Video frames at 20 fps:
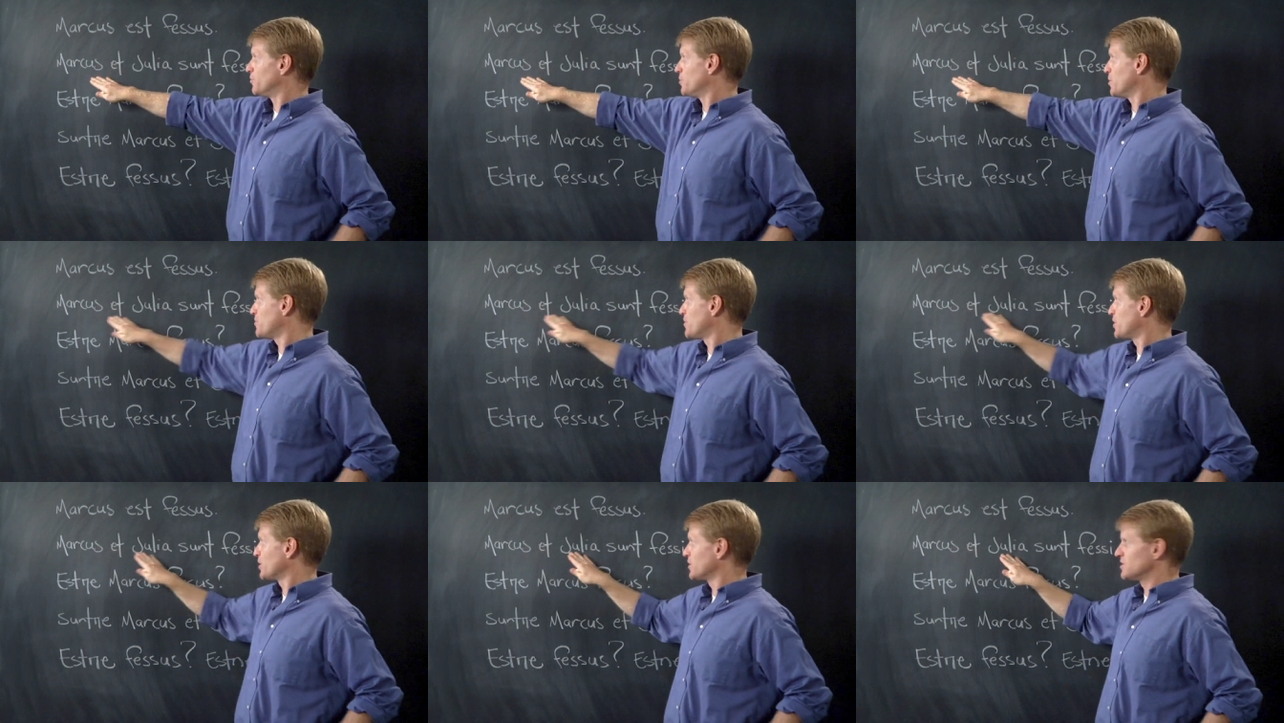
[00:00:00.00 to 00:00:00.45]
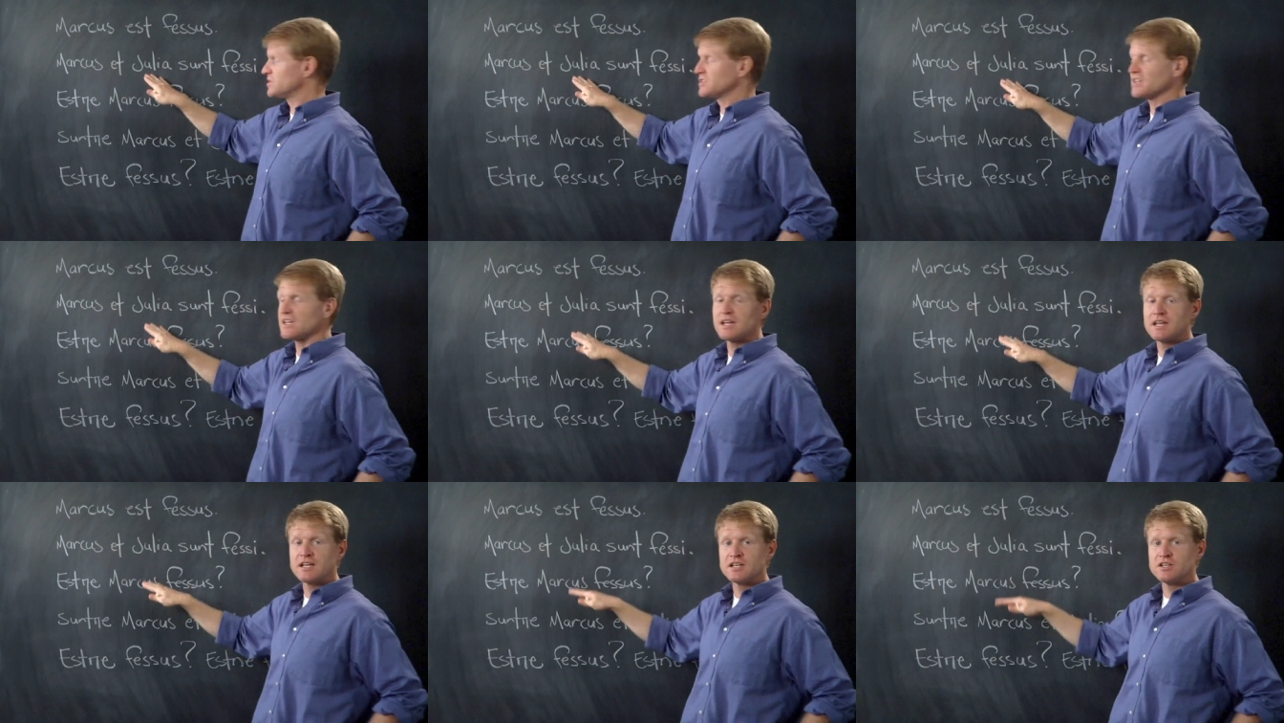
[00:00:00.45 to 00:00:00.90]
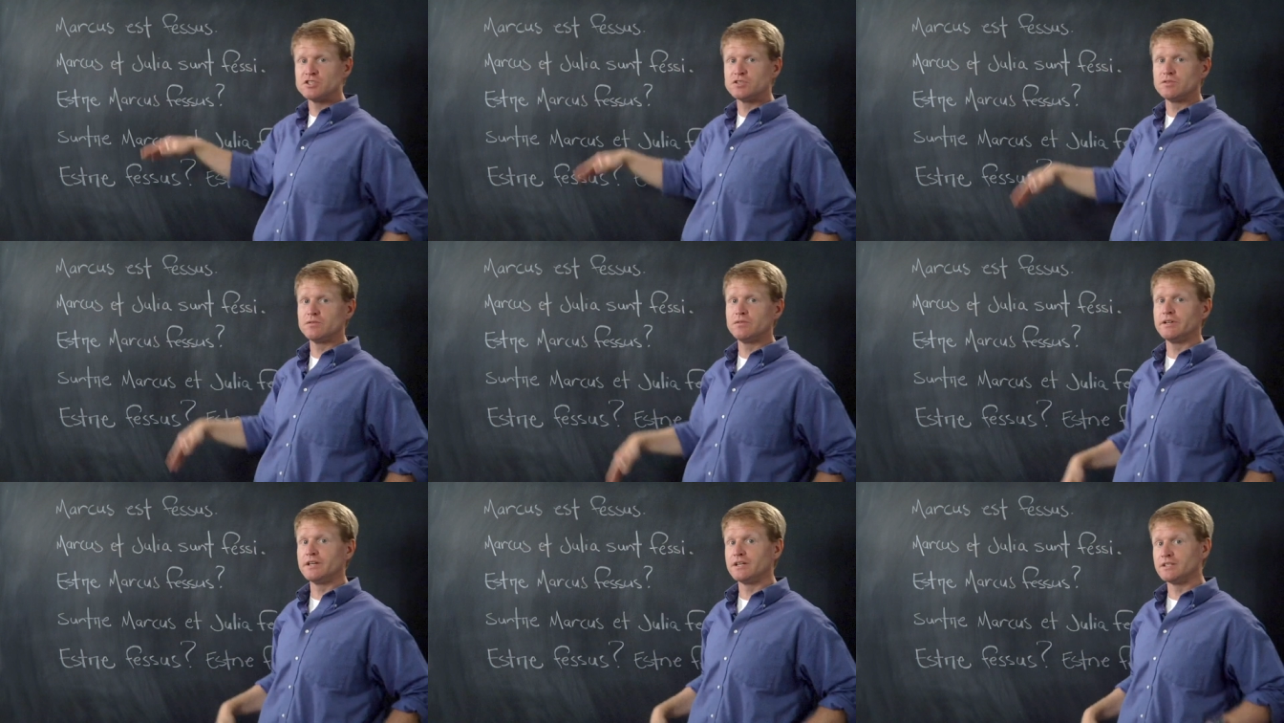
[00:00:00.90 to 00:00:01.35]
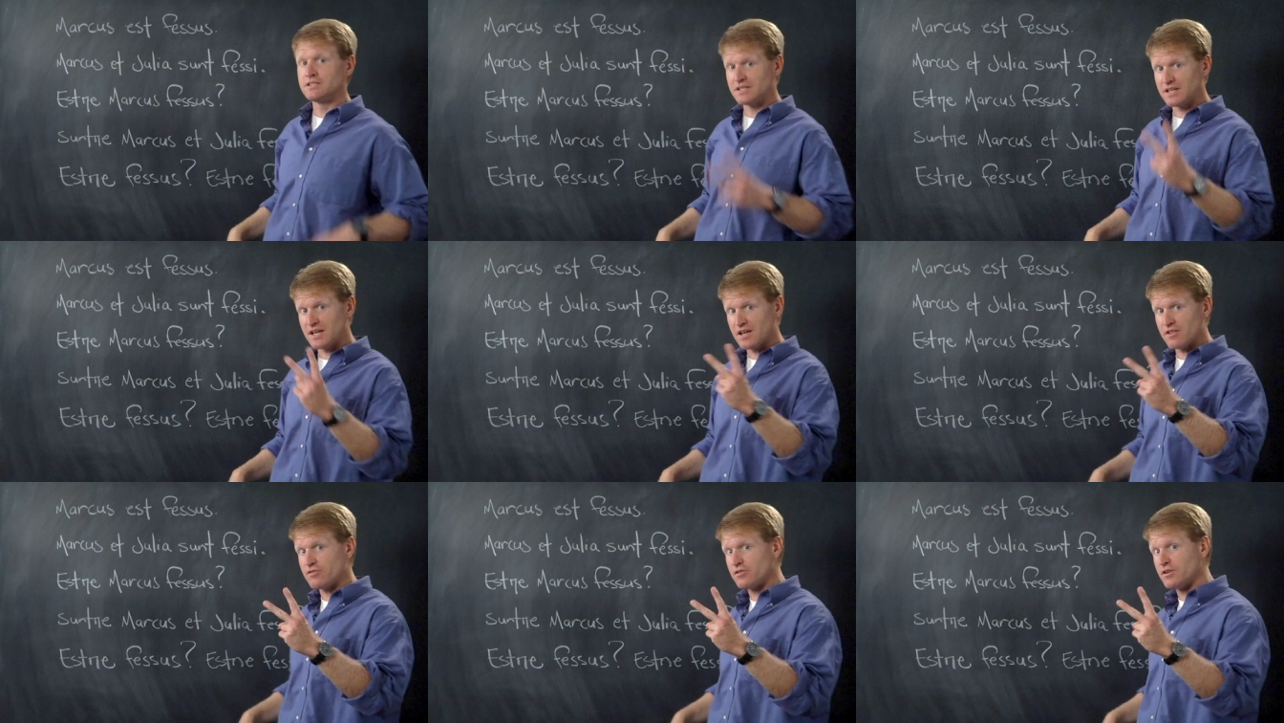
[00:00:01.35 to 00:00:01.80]
but Marcus and Julia
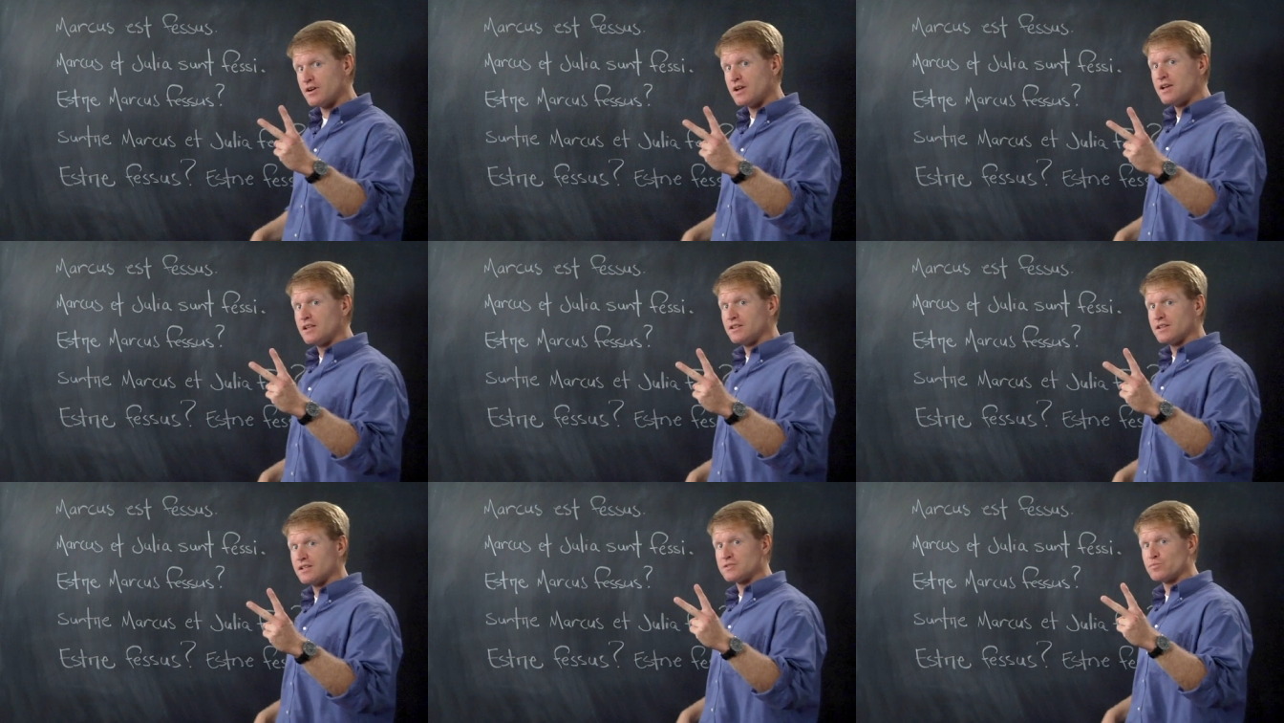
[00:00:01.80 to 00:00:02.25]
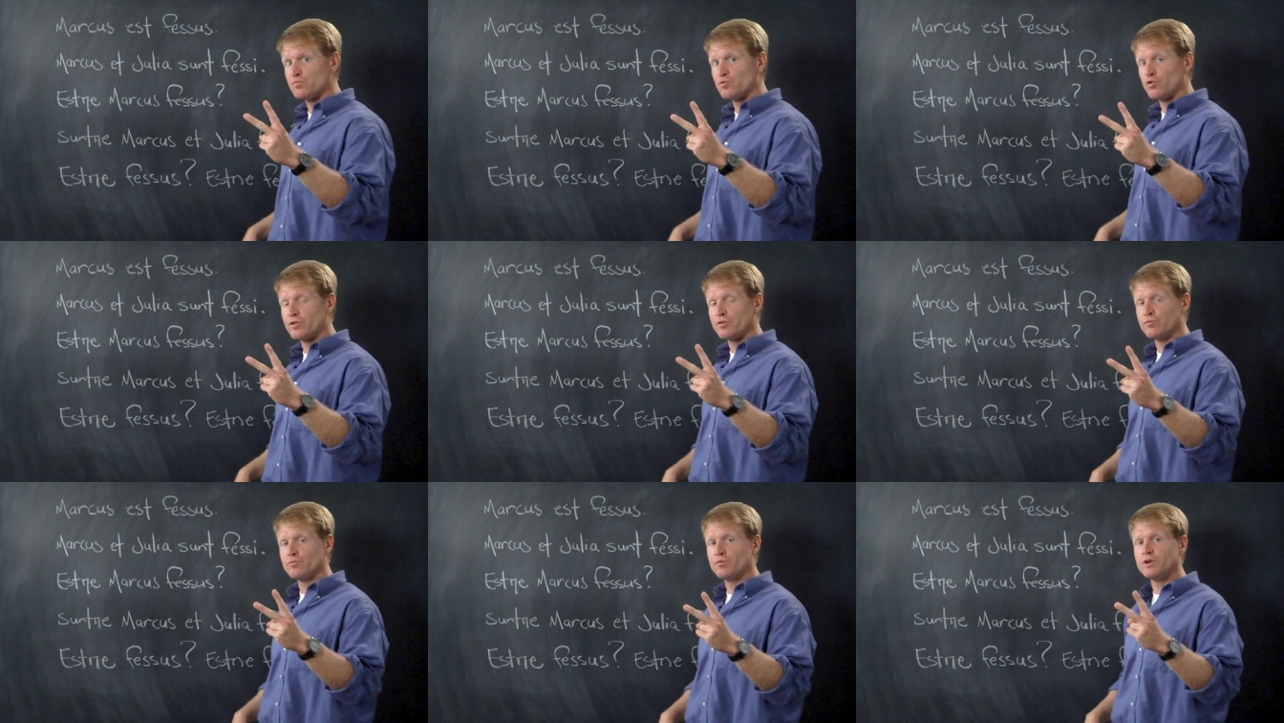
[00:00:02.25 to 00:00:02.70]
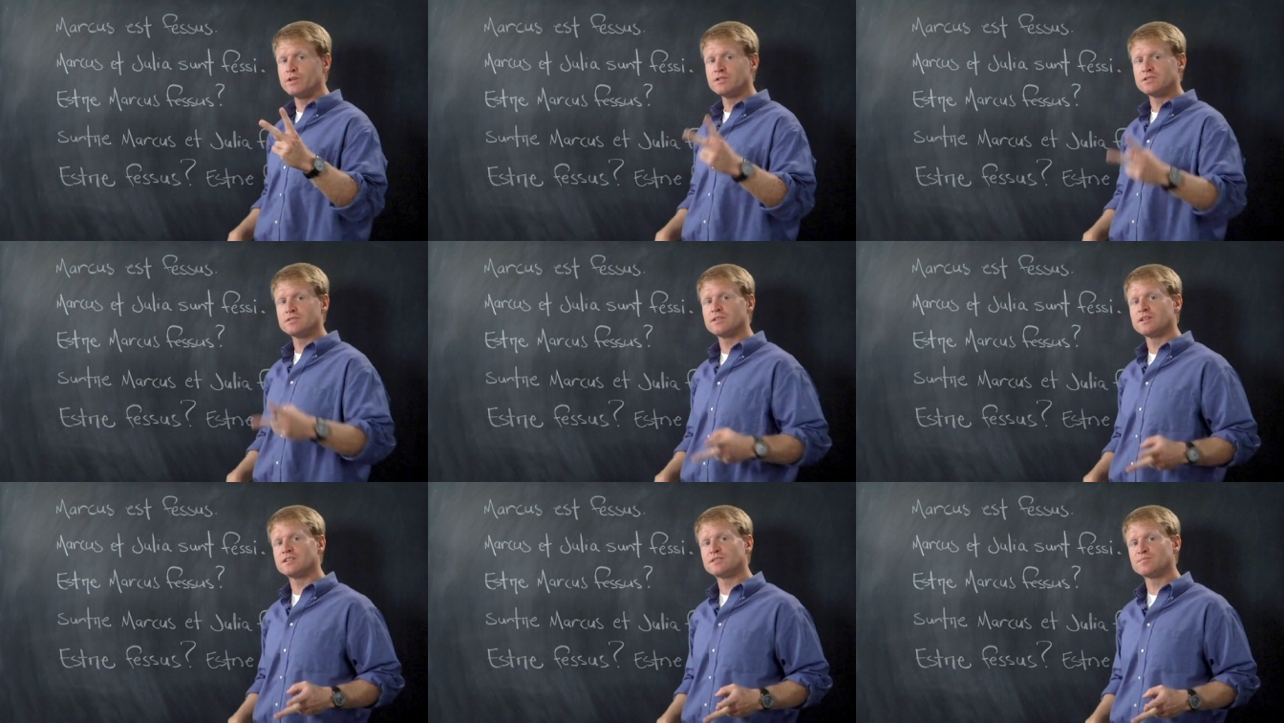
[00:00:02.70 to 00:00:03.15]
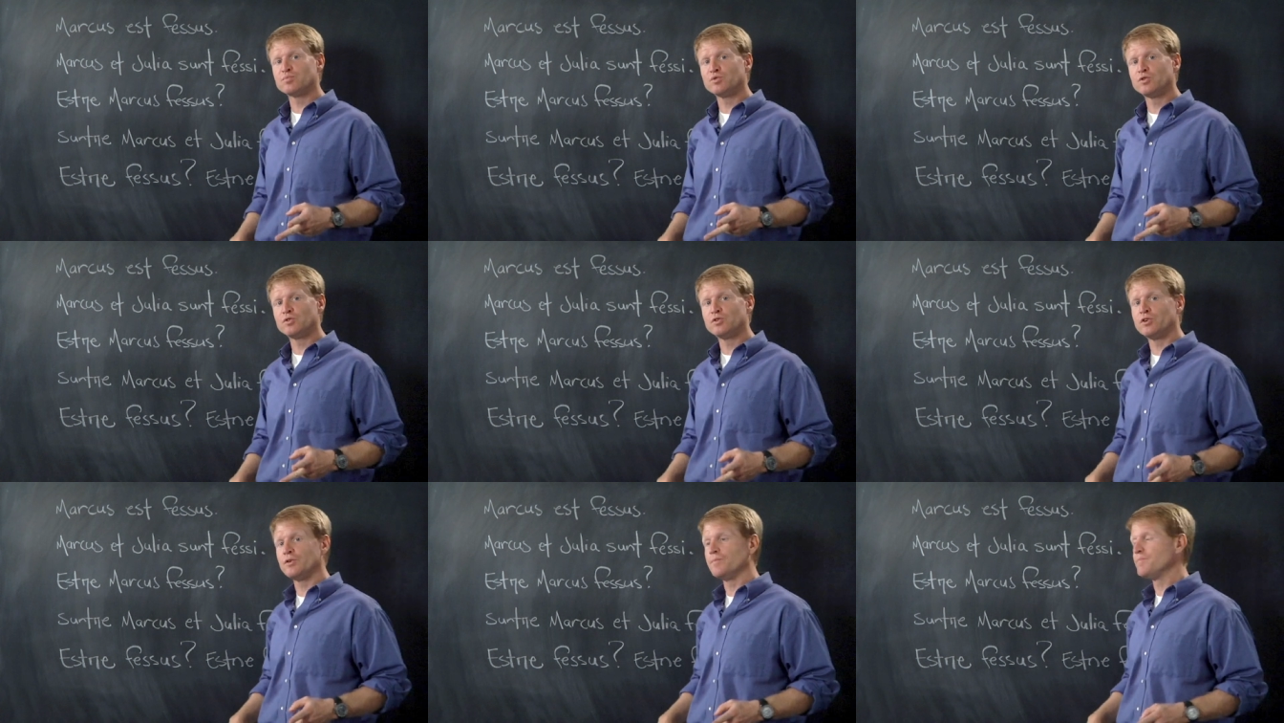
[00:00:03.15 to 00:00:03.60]
together, that's more than one, so that's
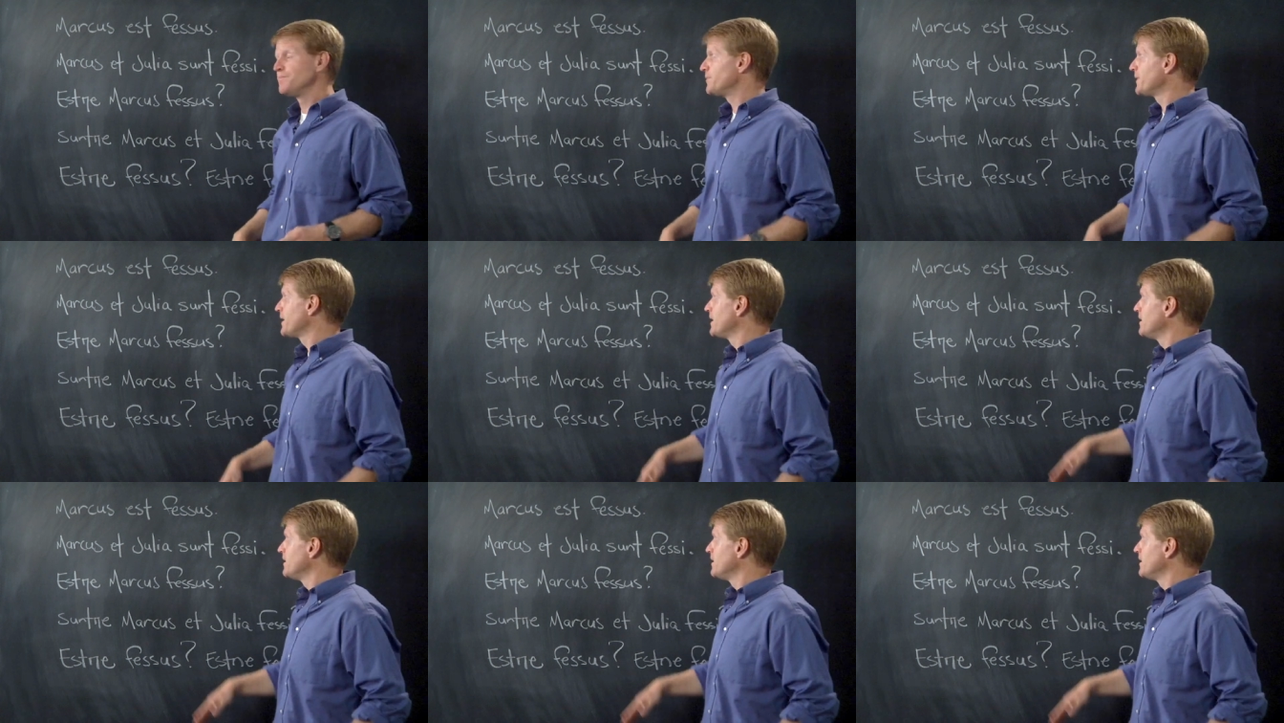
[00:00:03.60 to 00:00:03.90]
plural.